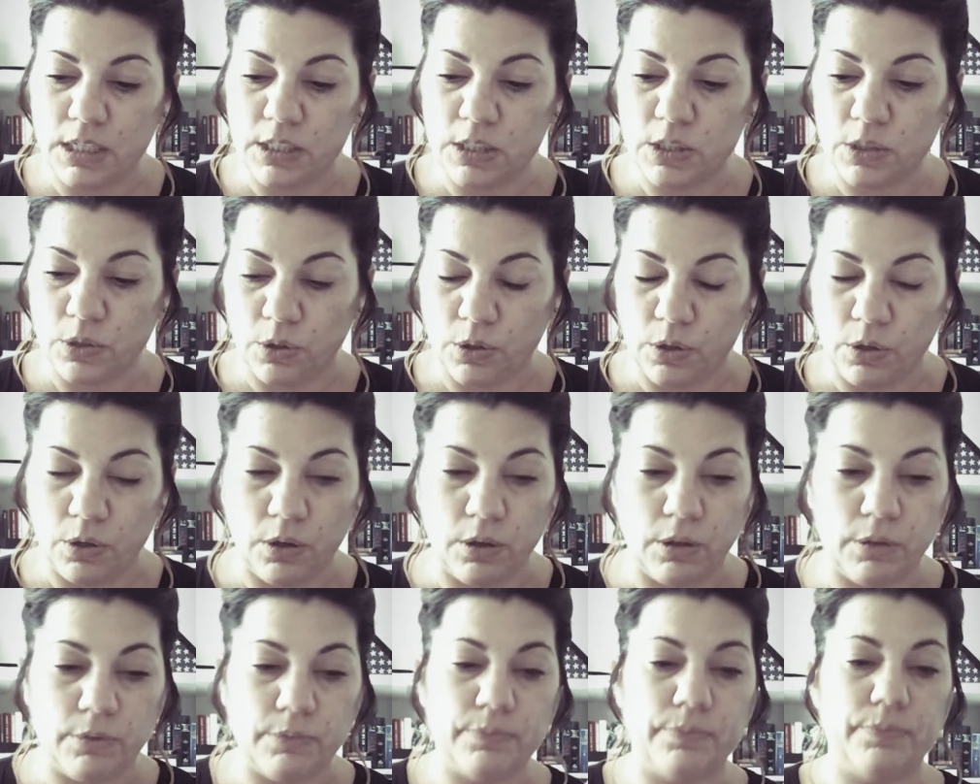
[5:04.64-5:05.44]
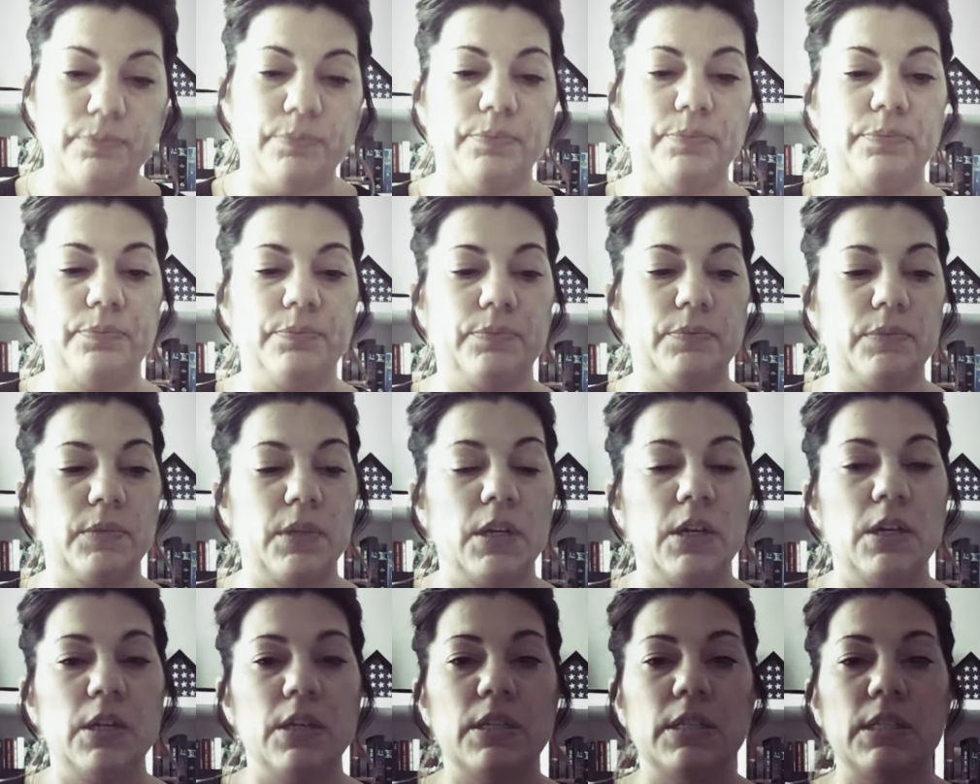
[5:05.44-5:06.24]
a circle.
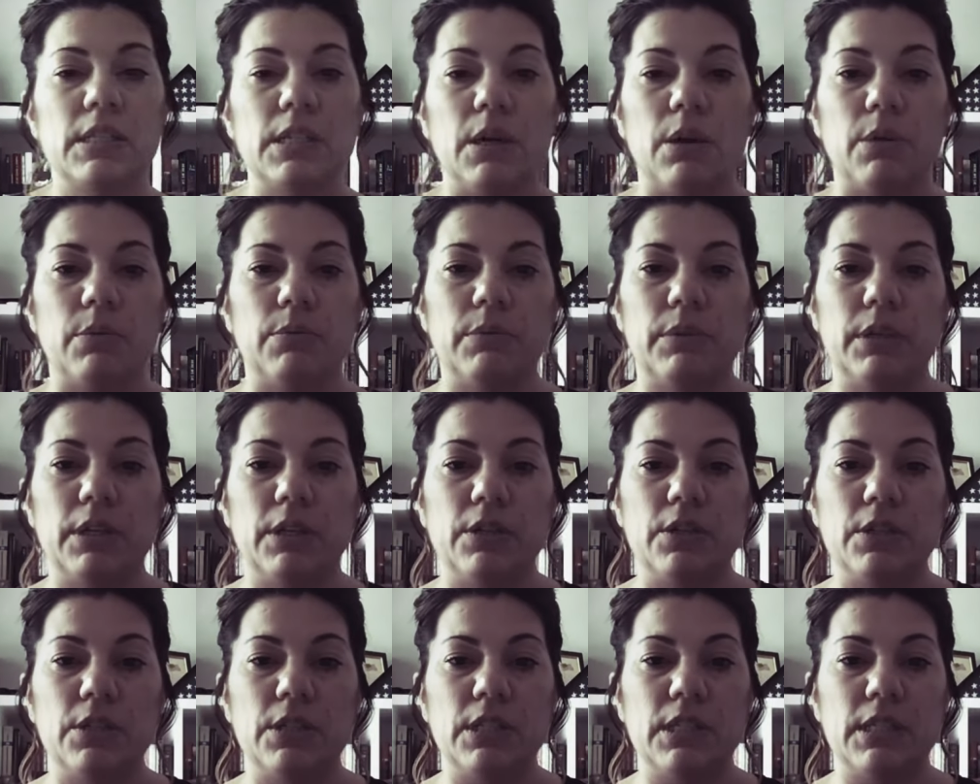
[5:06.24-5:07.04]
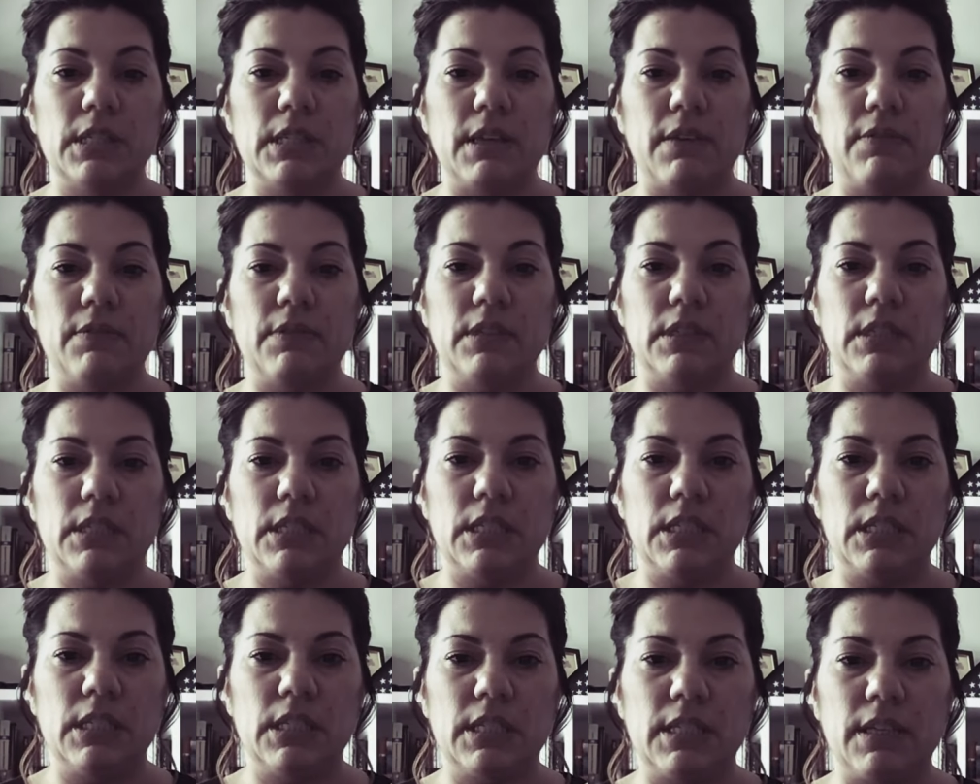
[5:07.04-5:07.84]
So here's the
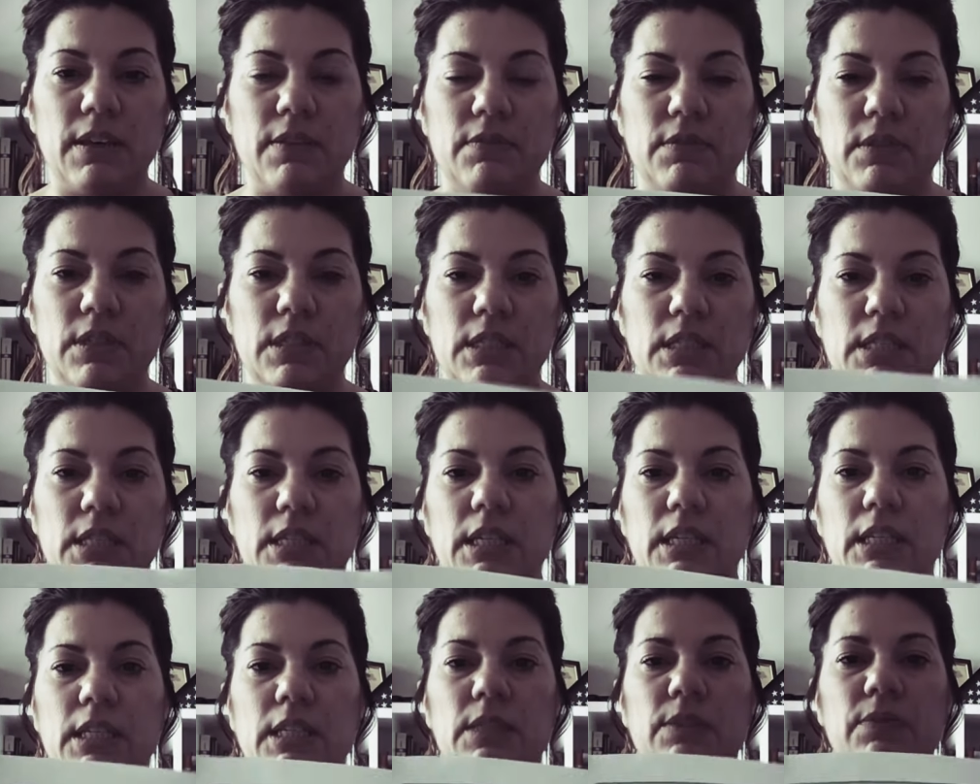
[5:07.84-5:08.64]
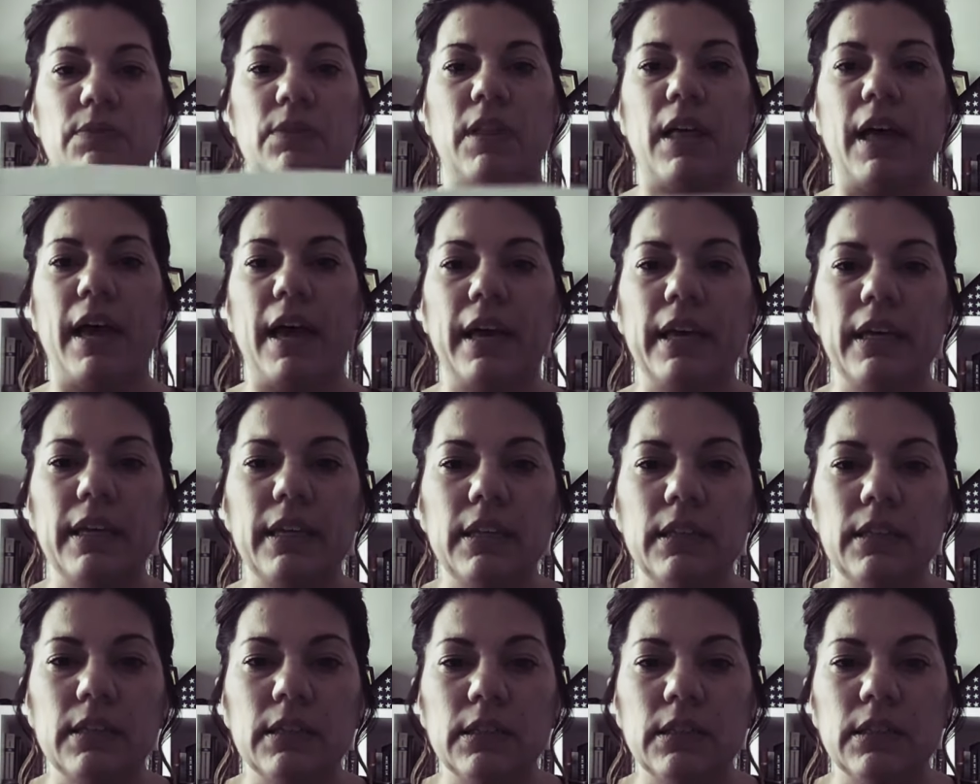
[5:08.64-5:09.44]
1776 flag
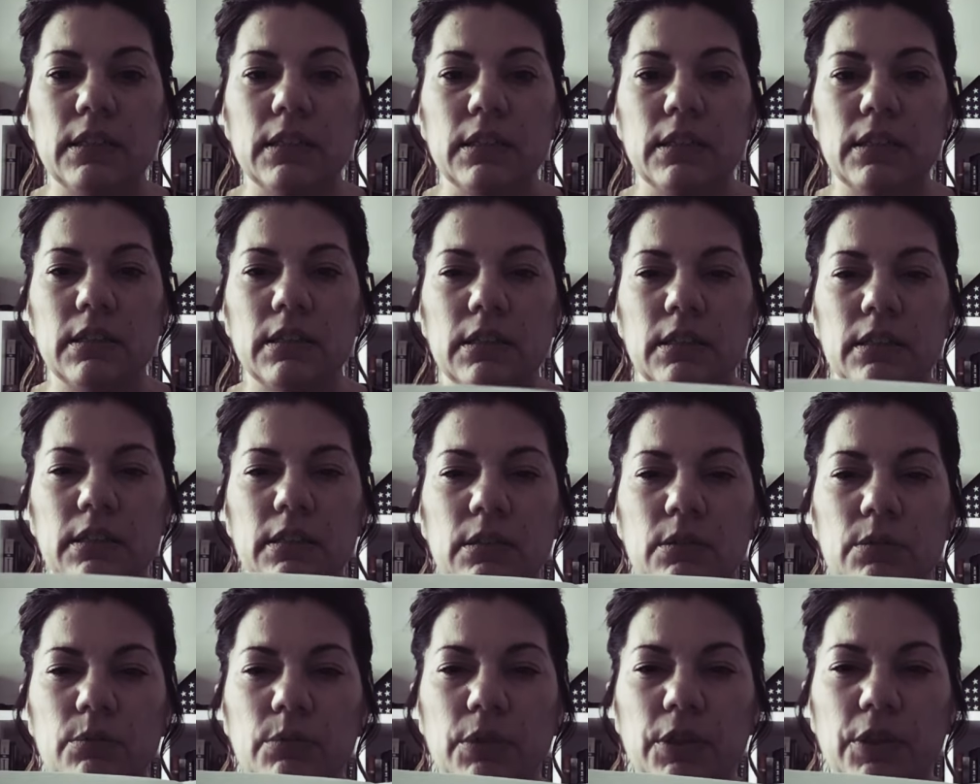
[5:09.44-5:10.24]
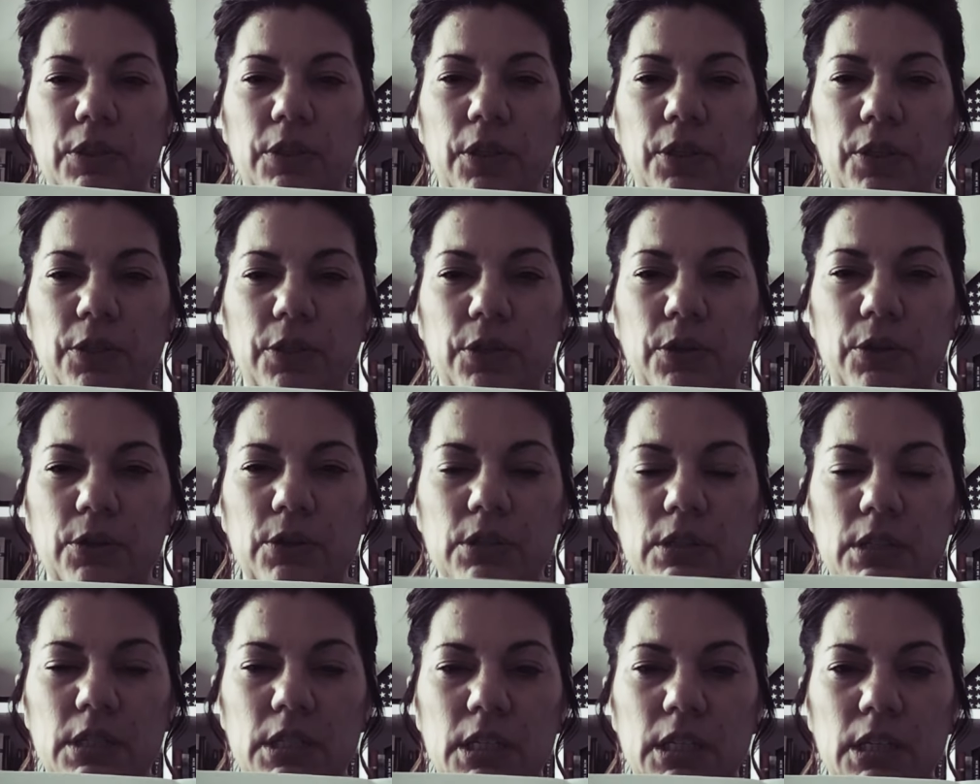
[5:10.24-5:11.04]
with the
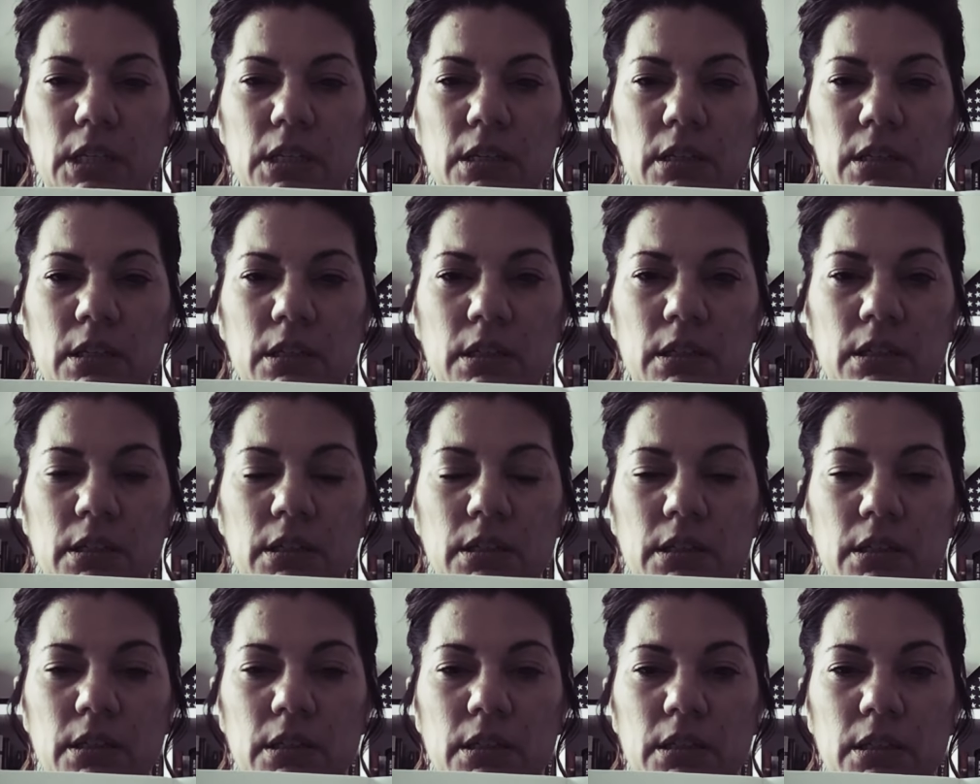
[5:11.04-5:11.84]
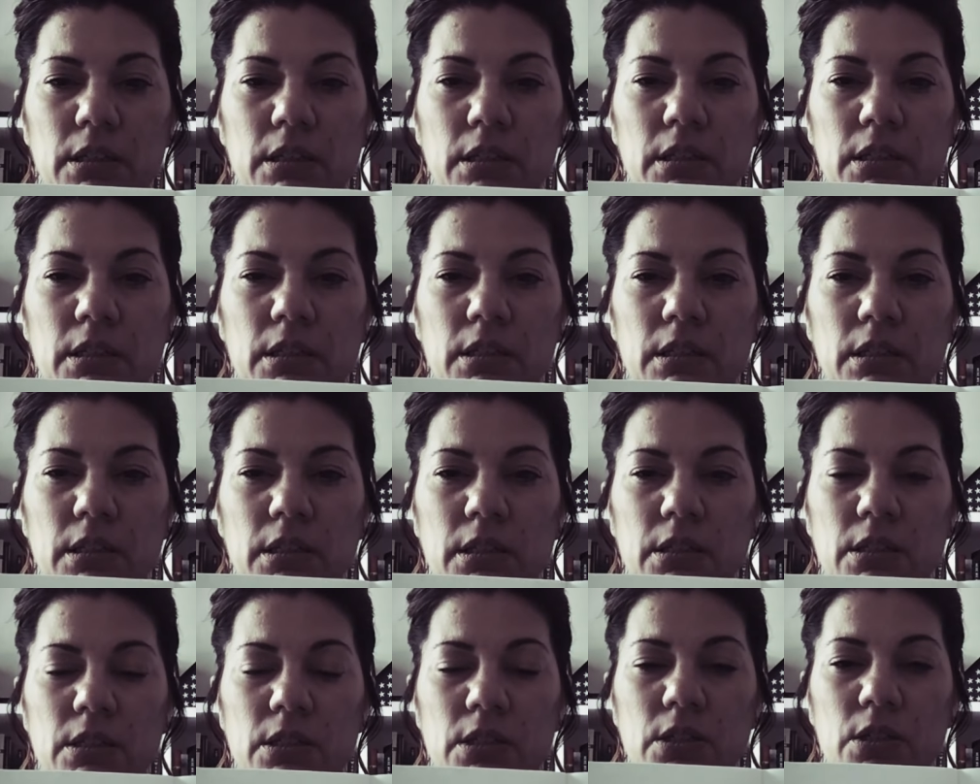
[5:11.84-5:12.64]
13
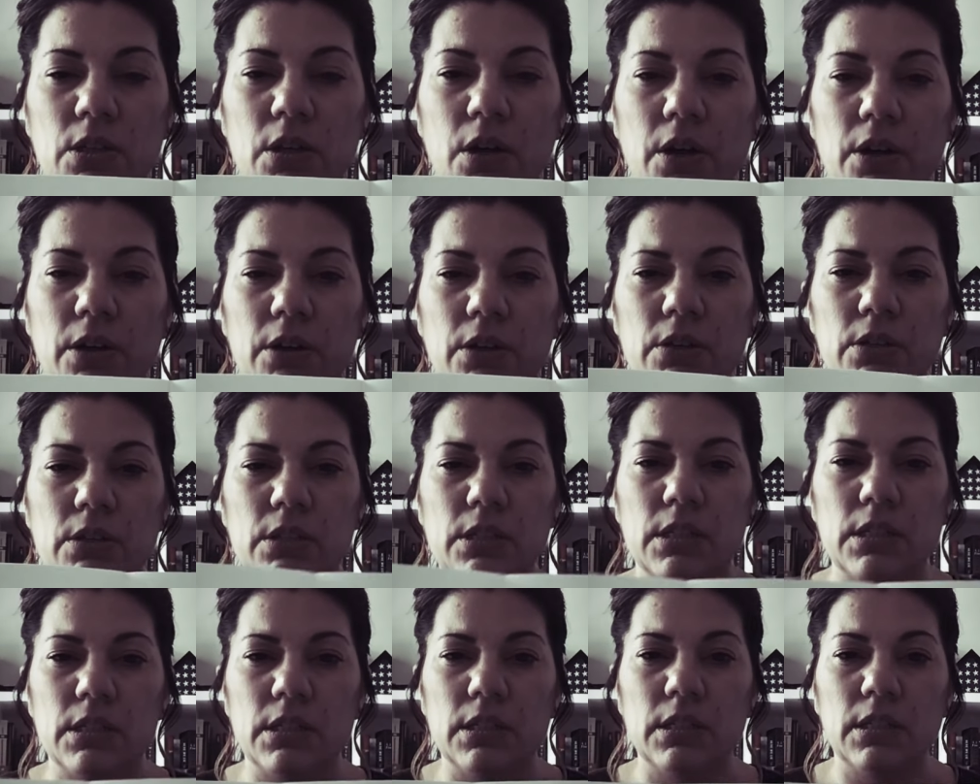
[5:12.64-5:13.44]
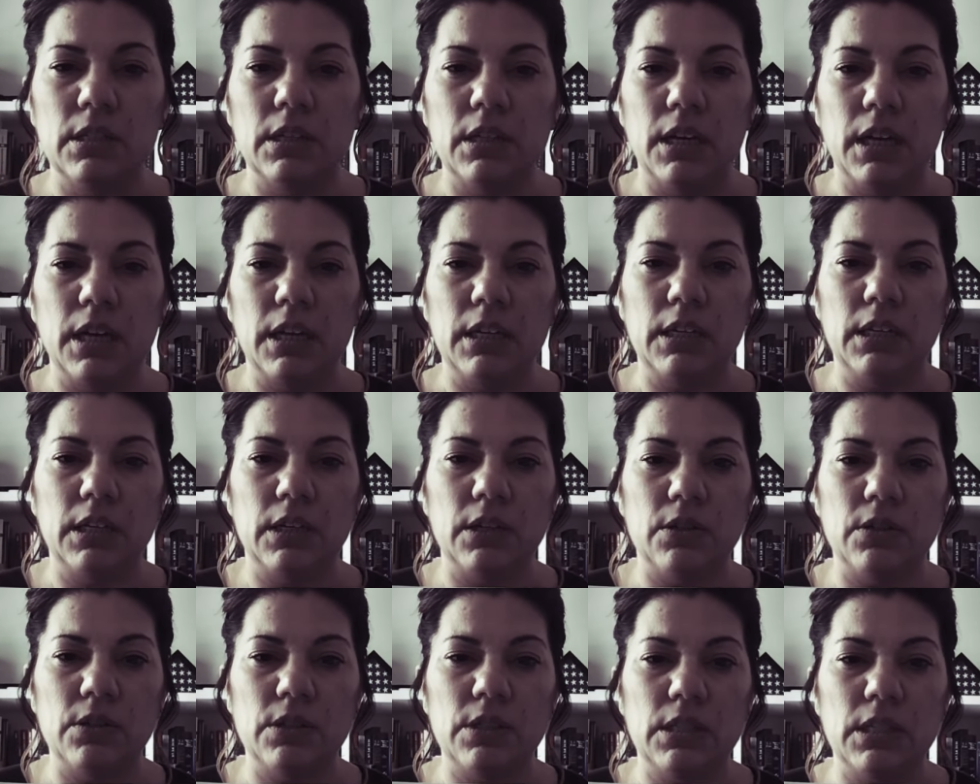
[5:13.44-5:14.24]
stars, and
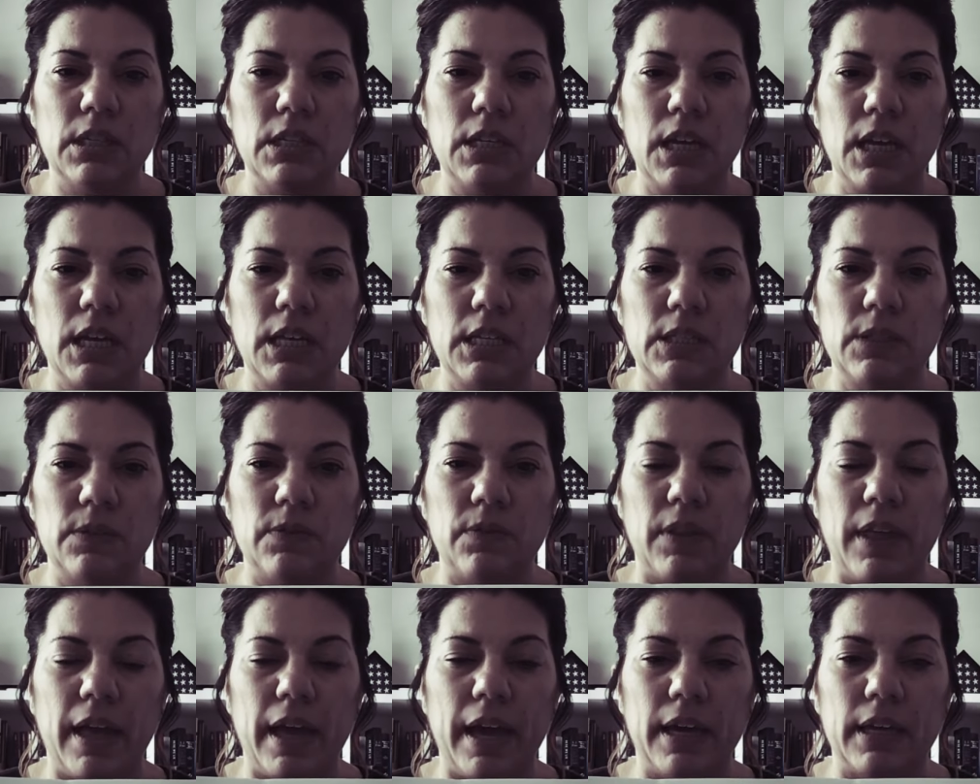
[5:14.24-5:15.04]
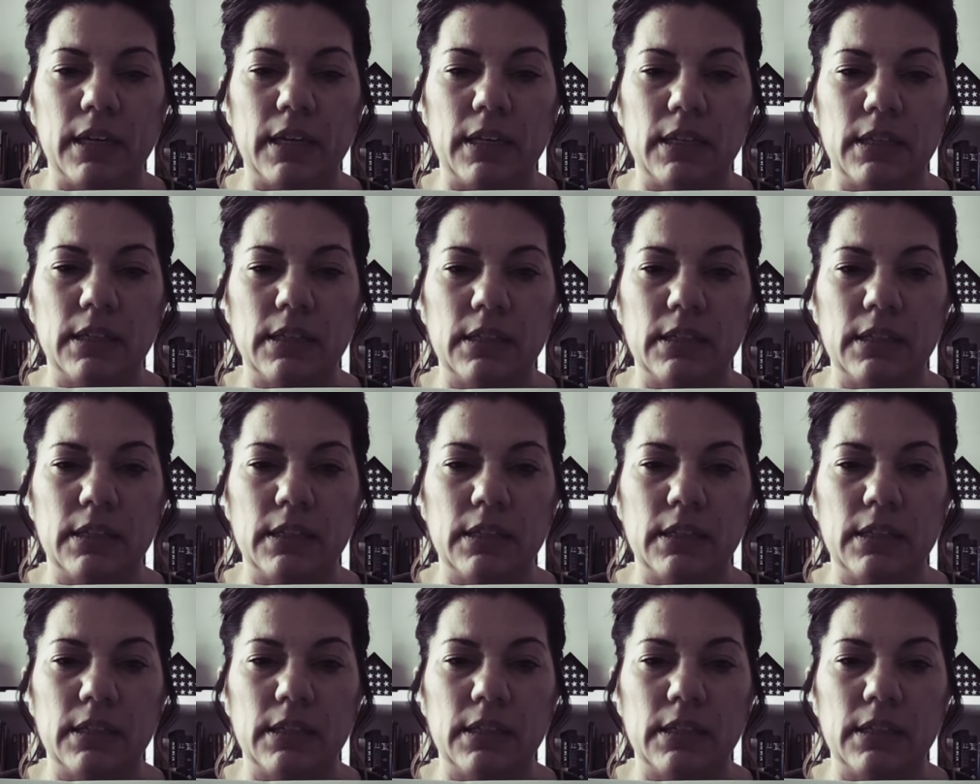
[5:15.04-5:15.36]
here's today's flag.